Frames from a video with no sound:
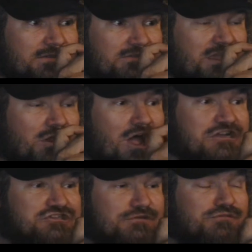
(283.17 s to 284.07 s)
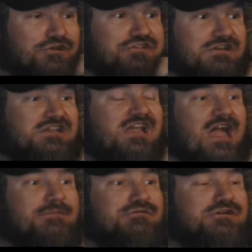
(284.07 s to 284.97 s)
they also built the
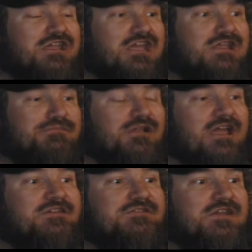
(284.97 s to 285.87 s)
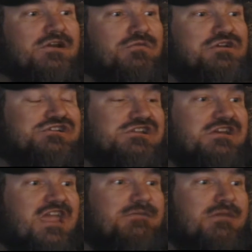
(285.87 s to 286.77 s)
Lehigh Briquetti plant there, which
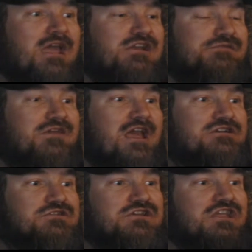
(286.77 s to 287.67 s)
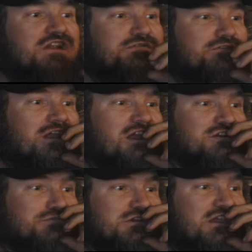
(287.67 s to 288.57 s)
today manufacture Kingsford
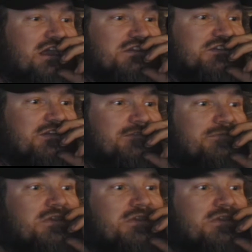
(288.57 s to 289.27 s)
Edge briquettes.